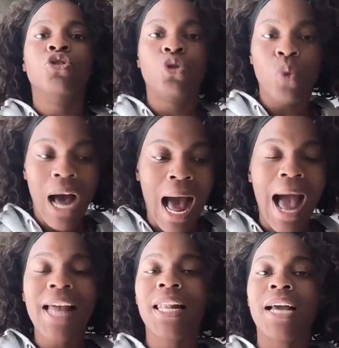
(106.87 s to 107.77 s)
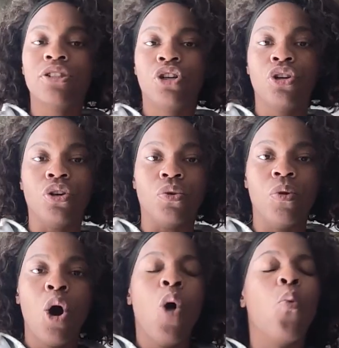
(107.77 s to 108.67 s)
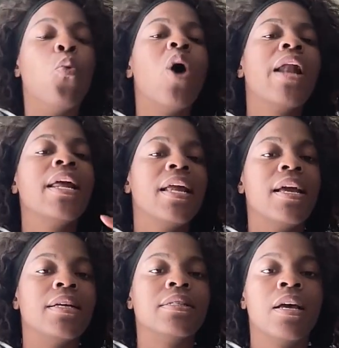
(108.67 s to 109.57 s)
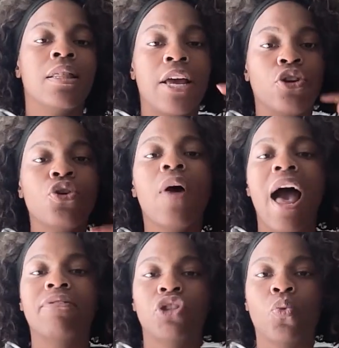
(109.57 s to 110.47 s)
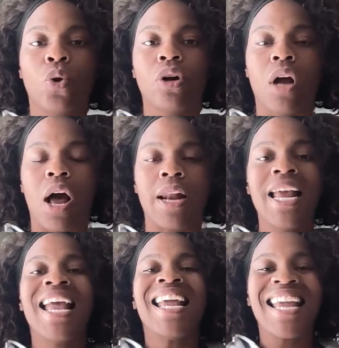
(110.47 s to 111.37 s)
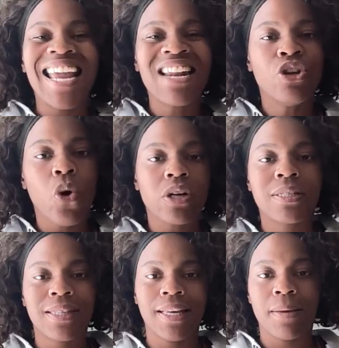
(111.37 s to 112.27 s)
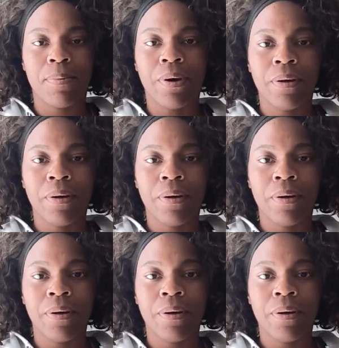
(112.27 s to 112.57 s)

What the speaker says: to highlight to you what it is that you have to work on in your sleep,